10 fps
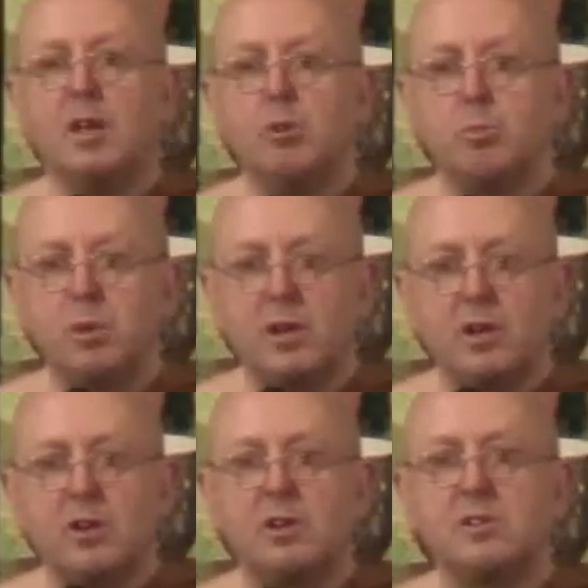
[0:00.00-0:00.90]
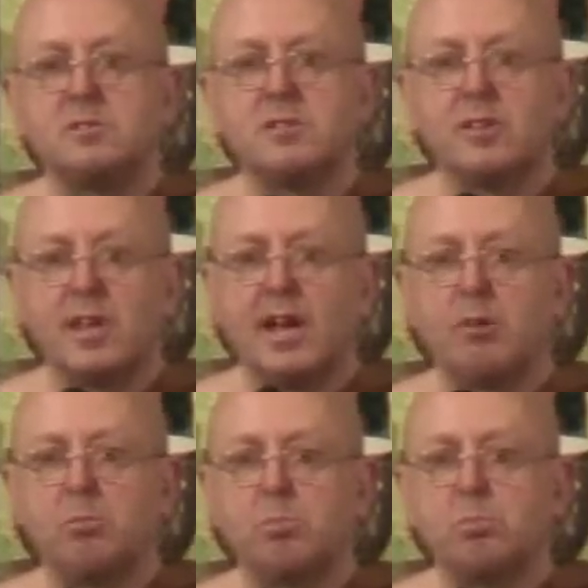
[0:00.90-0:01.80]
because that
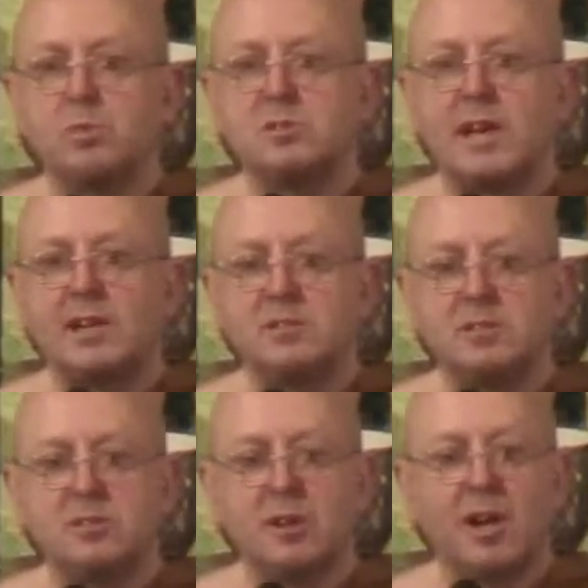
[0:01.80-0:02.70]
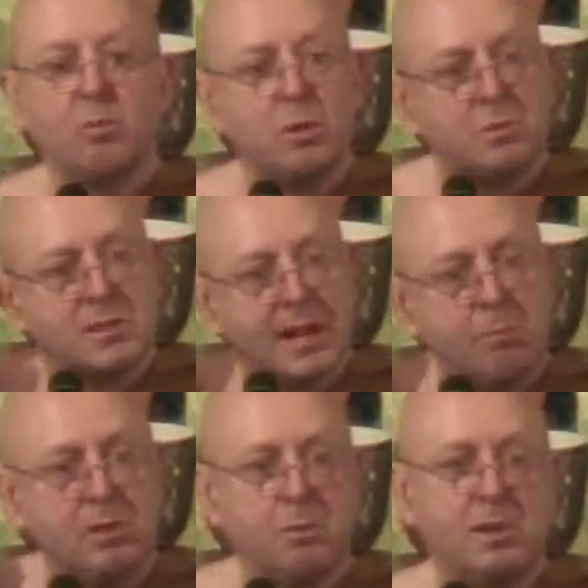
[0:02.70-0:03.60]
was actually showing what was
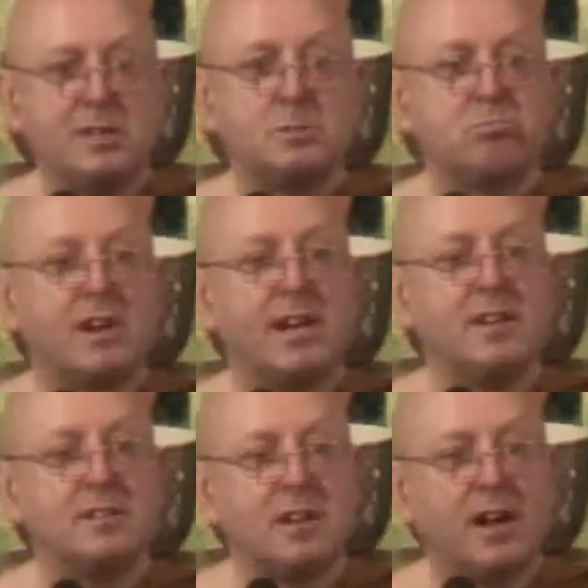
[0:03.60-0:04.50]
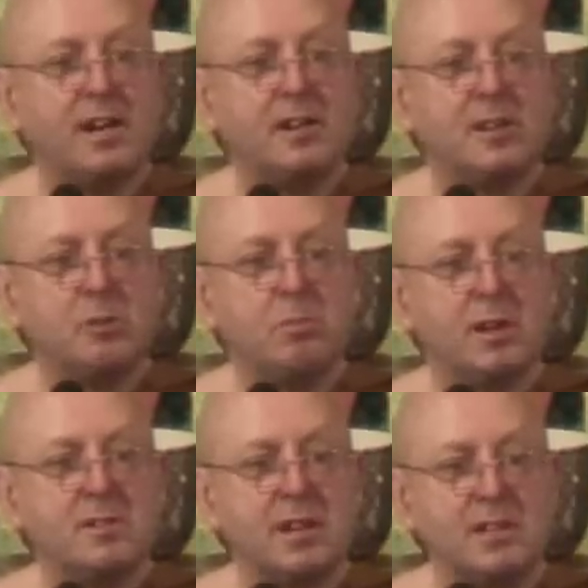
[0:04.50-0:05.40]
happening when his brain had died in deep
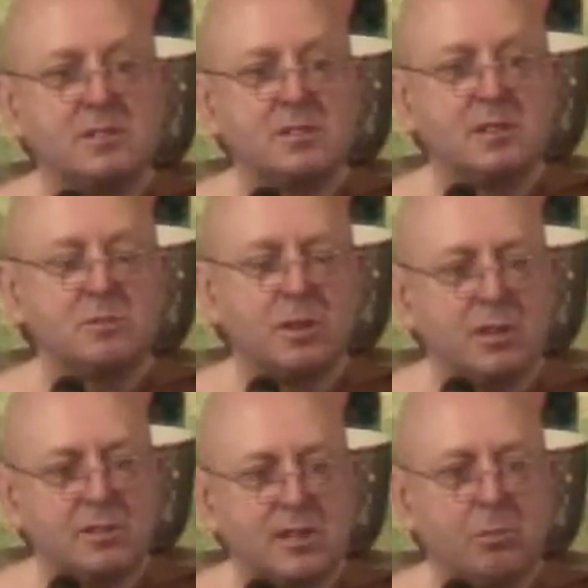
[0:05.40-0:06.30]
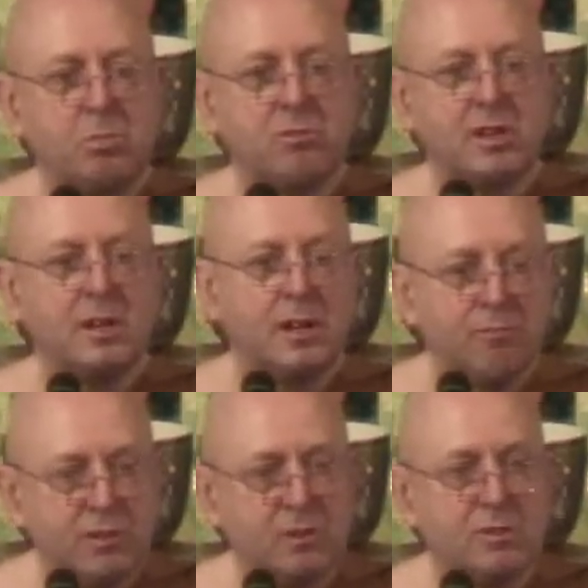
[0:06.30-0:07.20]
meditation. It was only a temporary.
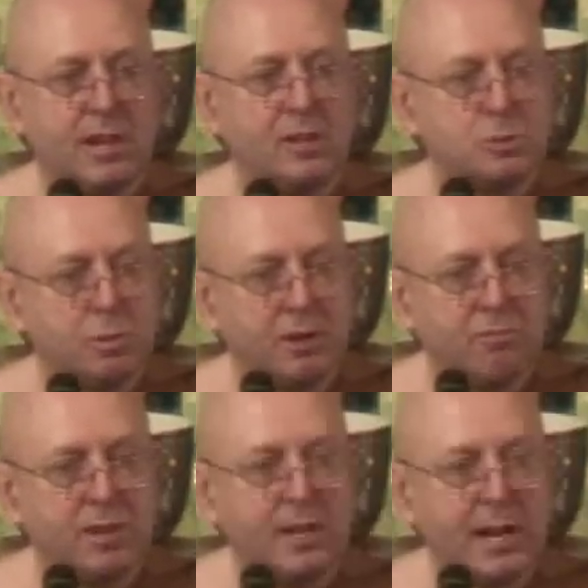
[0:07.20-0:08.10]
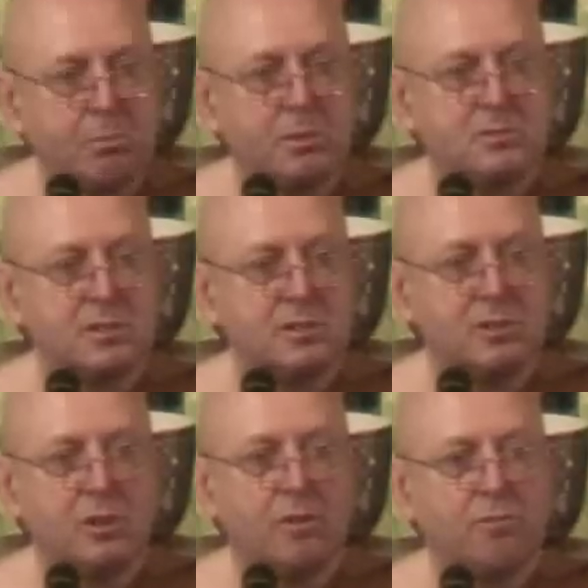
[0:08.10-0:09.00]
Real death is when it really happens and you're
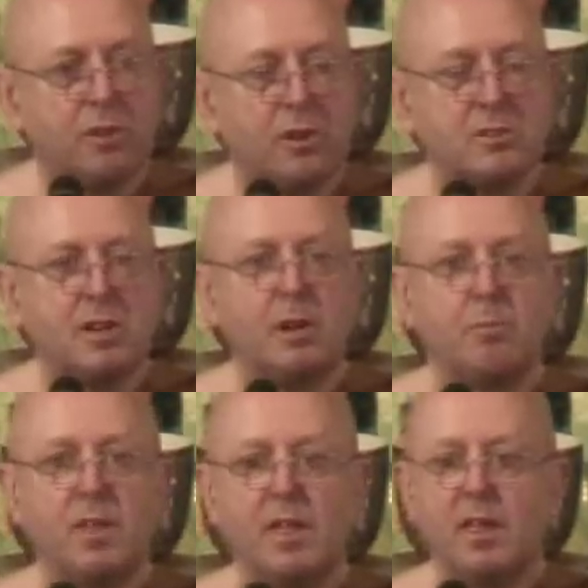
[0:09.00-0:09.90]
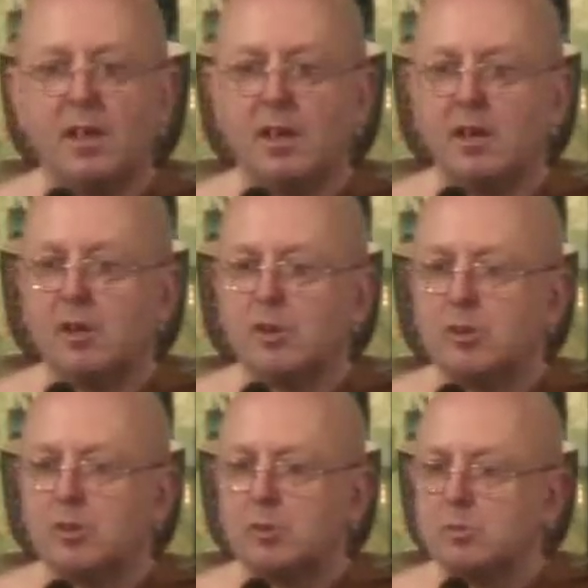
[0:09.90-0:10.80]
gone for a long time.
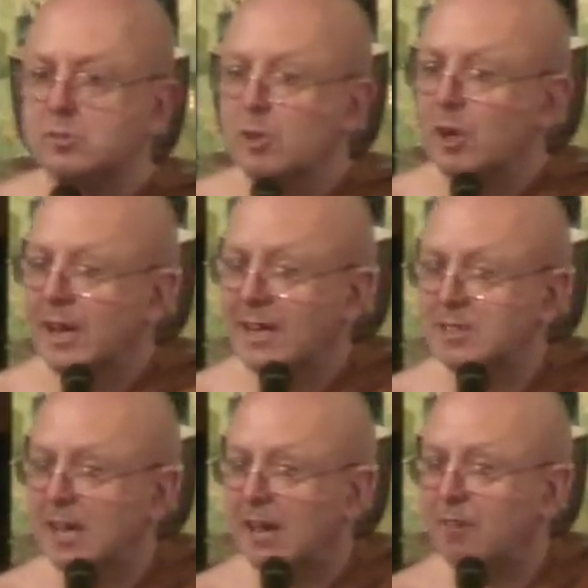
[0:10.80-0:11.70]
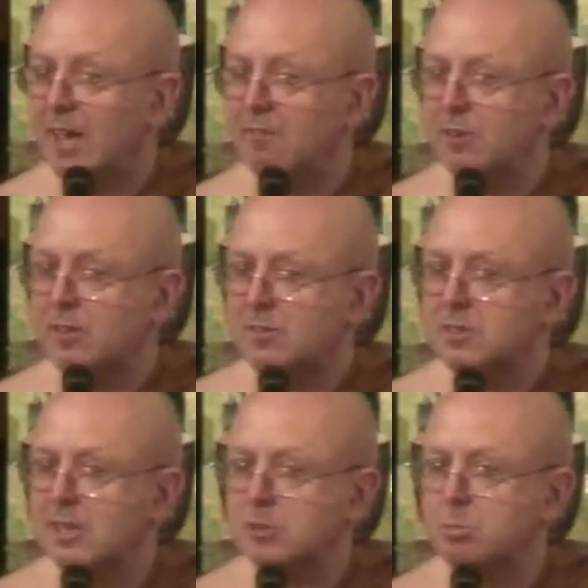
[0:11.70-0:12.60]
So you can actually have evidence
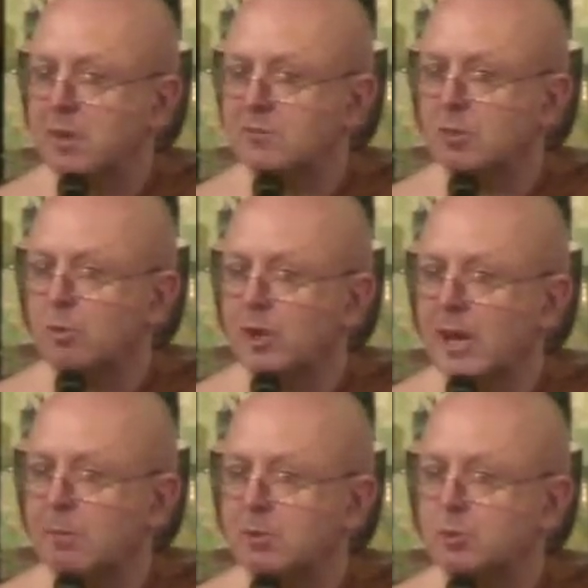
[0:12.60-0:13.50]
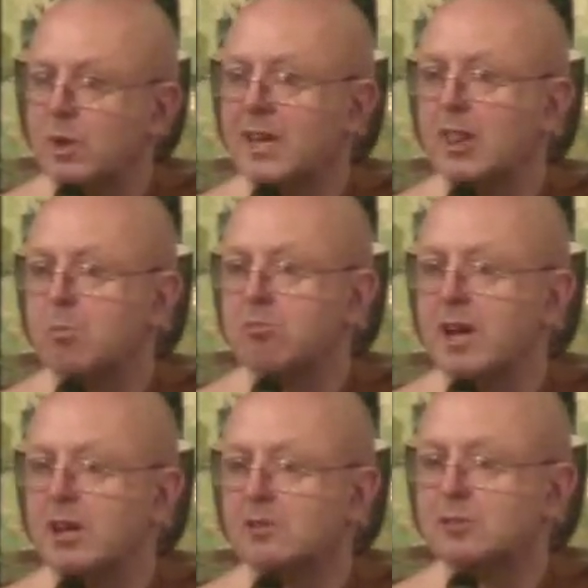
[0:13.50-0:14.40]
and experience of what happens when the
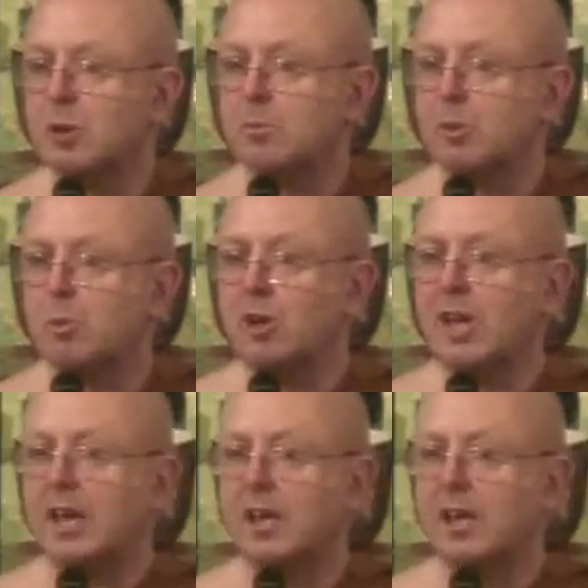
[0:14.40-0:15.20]
brain stops working.